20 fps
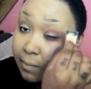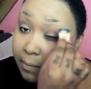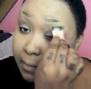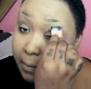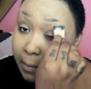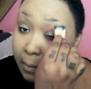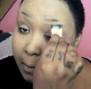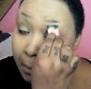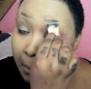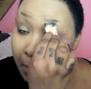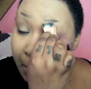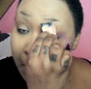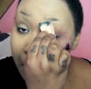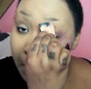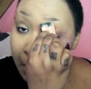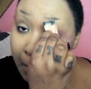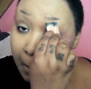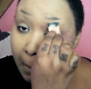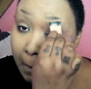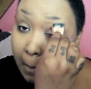
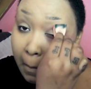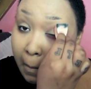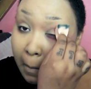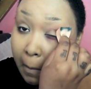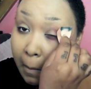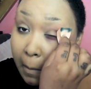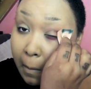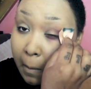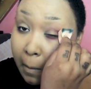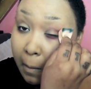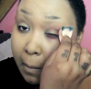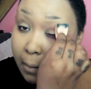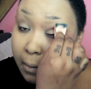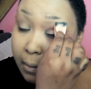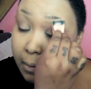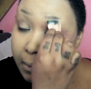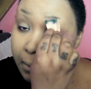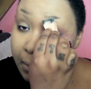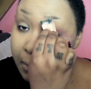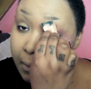
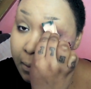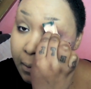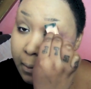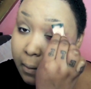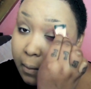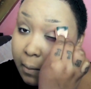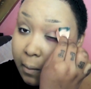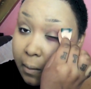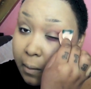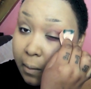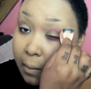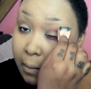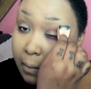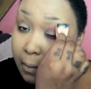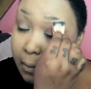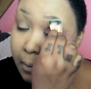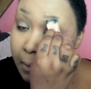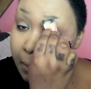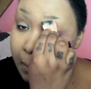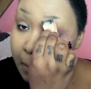
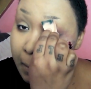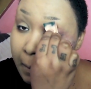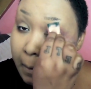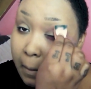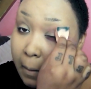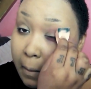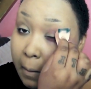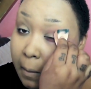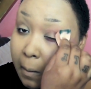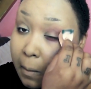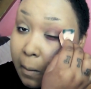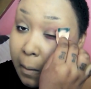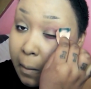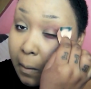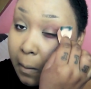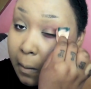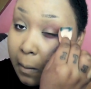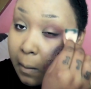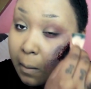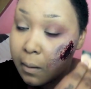
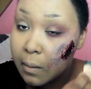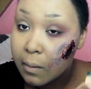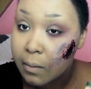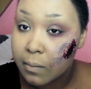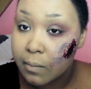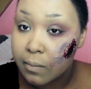No one is speaking in this clip.